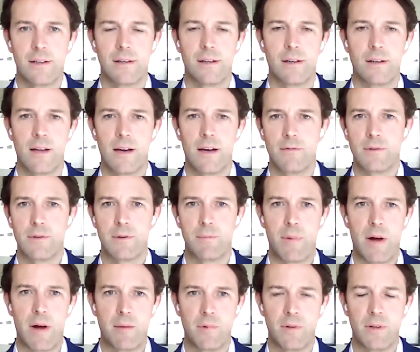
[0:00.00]
that was a
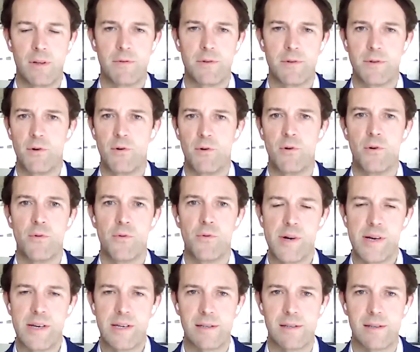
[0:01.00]
bubble. It was
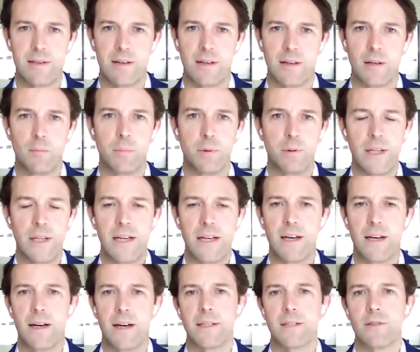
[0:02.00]
always a complete
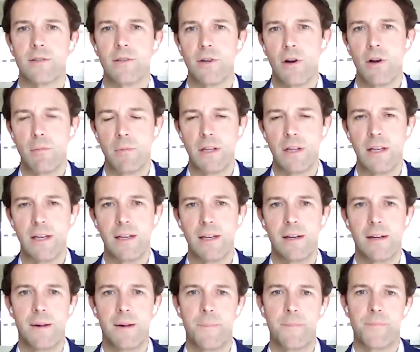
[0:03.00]
and utter anomaly
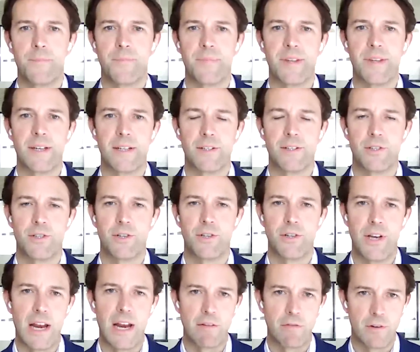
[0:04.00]
that
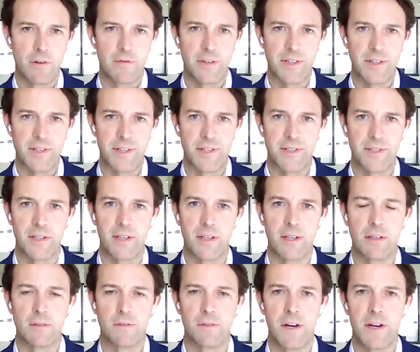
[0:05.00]
should never have existed
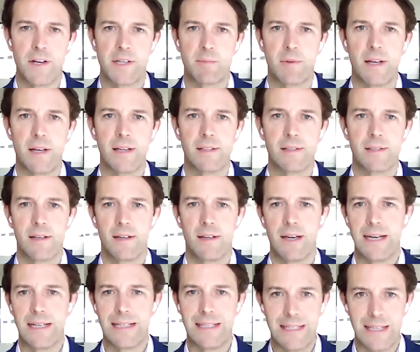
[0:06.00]
in the first place.
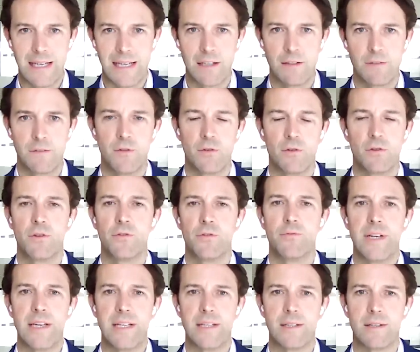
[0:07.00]
It did for all the
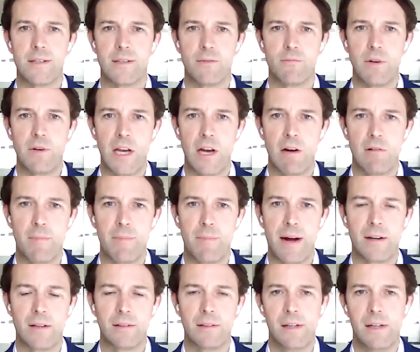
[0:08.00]
reasons that we know
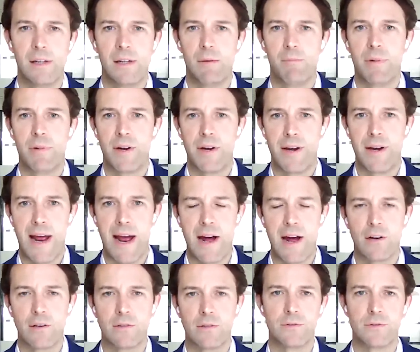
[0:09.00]
about, but
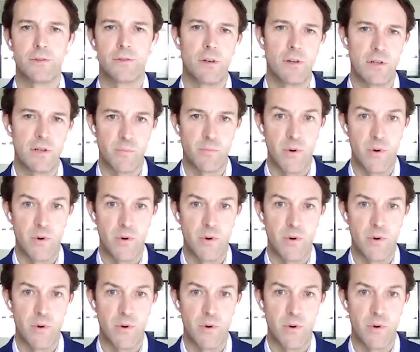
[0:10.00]
now those